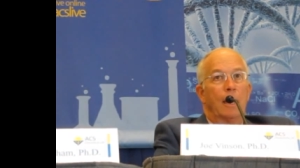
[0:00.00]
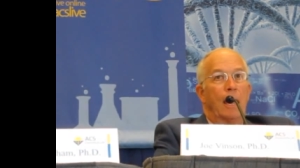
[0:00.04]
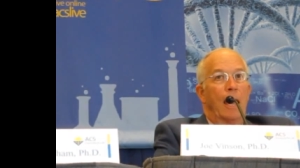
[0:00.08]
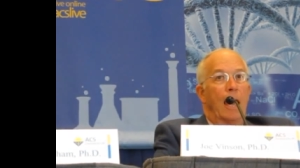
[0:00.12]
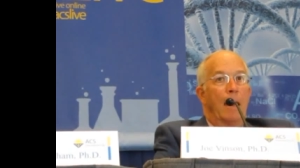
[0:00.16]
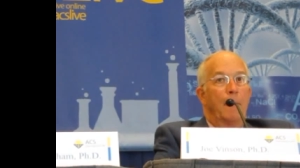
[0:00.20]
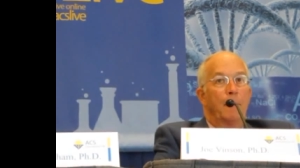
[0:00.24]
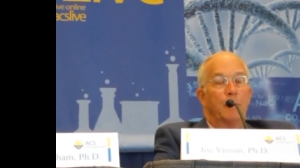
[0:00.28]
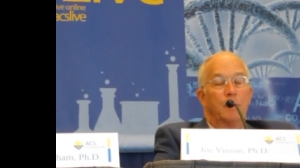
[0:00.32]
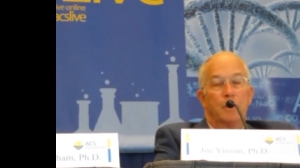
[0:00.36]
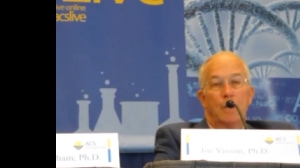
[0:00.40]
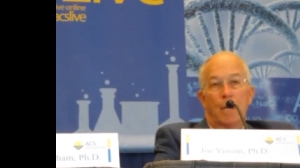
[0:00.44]

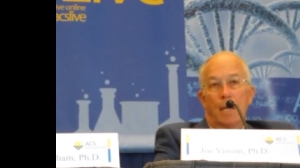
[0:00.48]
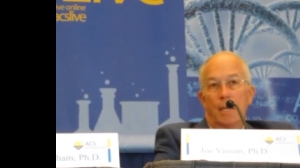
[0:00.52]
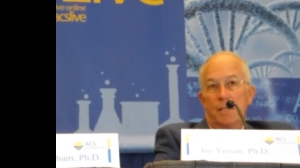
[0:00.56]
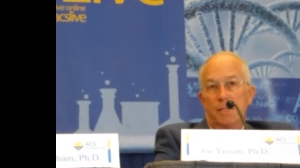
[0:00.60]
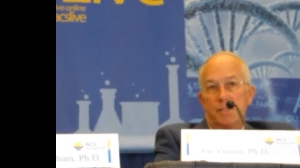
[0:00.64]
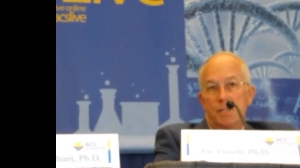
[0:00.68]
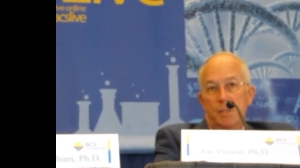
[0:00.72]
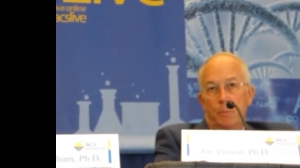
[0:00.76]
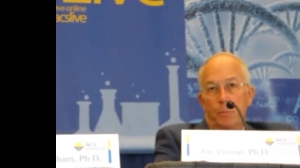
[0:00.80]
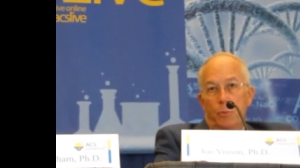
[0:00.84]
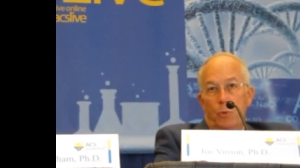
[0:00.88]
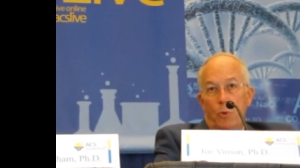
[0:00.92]
appetite
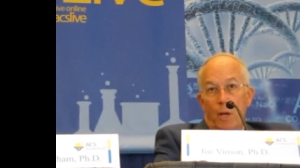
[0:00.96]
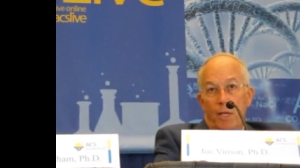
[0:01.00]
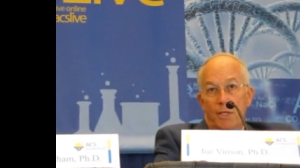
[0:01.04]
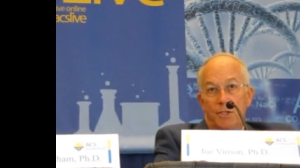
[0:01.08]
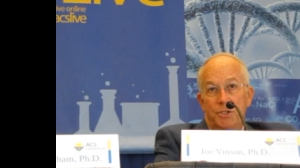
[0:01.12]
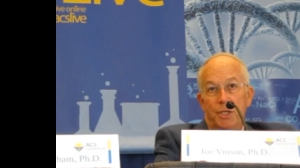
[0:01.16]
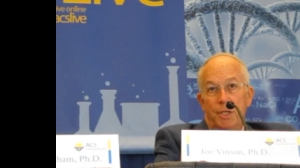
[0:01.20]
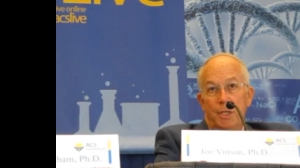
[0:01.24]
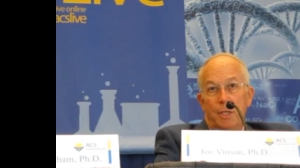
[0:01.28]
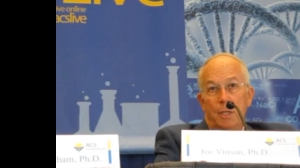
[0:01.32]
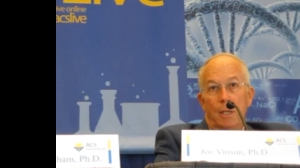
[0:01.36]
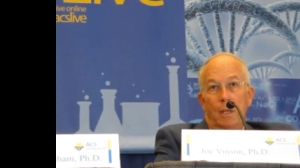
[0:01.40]

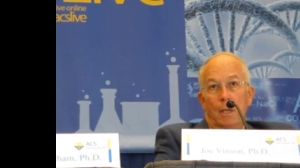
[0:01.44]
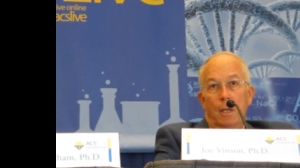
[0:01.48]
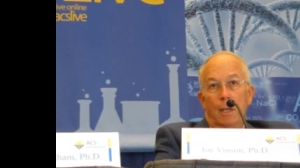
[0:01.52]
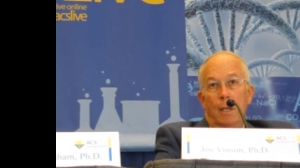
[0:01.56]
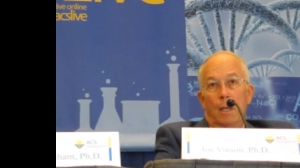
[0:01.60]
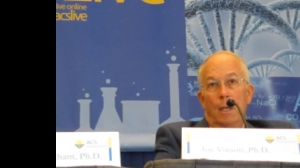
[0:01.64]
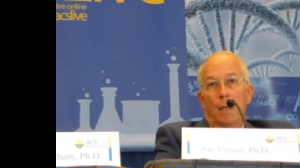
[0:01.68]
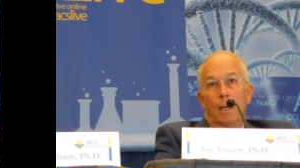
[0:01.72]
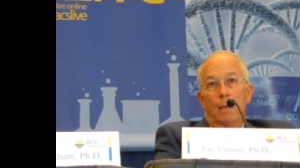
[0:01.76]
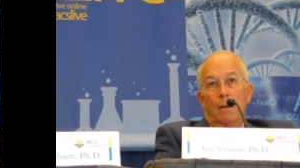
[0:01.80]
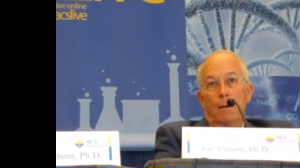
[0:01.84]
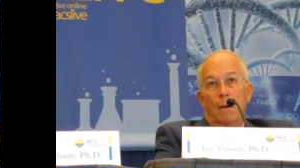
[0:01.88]
suppression
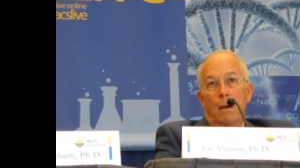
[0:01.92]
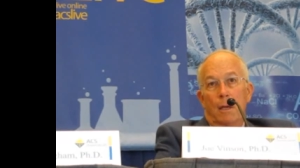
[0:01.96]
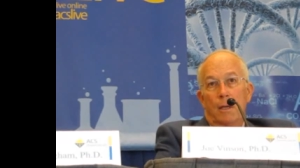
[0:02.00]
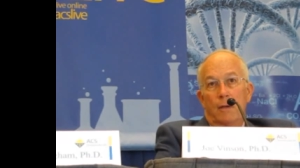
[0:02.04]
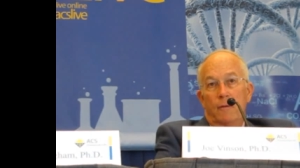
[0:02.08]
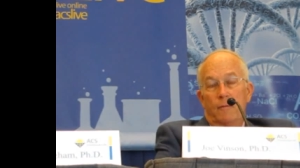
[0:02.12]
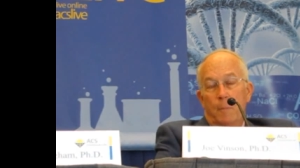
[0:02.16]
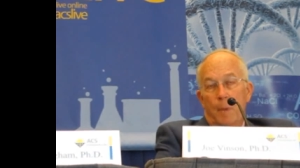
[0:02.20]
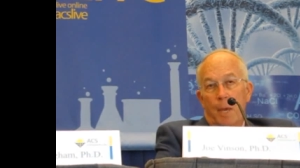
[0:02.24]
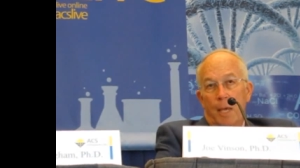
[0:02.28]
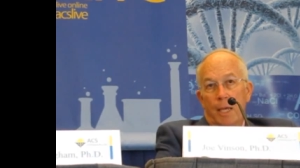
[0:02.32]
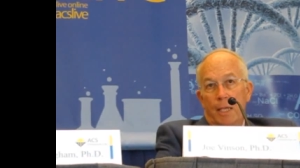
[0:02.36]

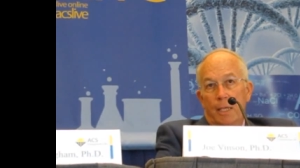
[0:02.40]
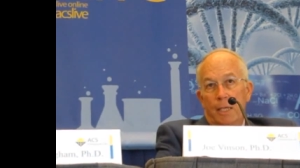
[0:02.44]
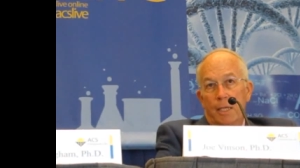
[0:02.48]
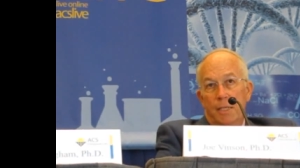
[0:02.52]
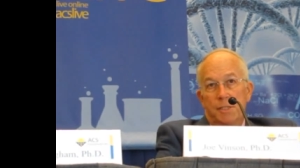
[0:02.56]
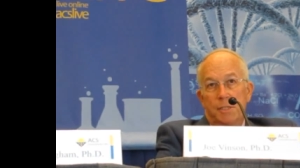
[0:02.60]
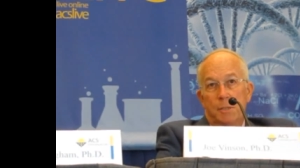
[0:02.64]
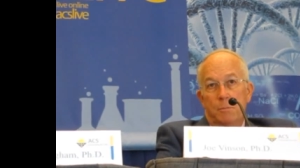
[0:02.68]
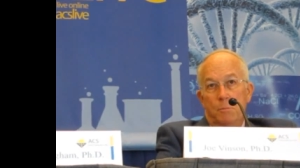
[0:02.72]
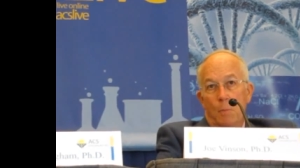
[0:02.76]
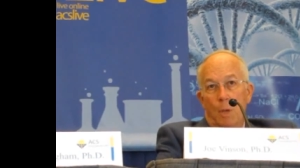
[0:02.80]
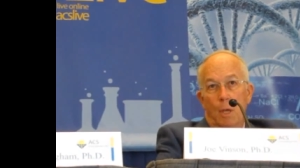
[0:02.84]
kind of
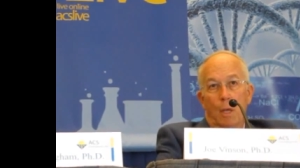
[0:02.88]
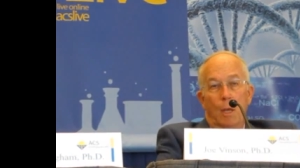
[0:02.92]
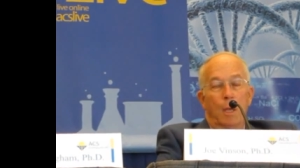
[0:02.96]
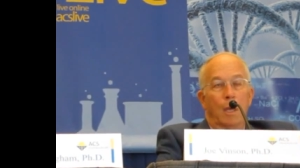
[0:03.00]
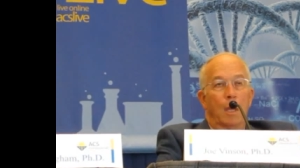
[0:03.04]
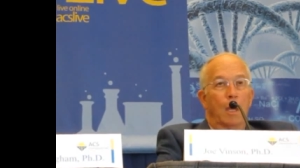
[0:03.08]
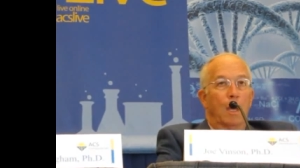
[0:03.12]
mechanism.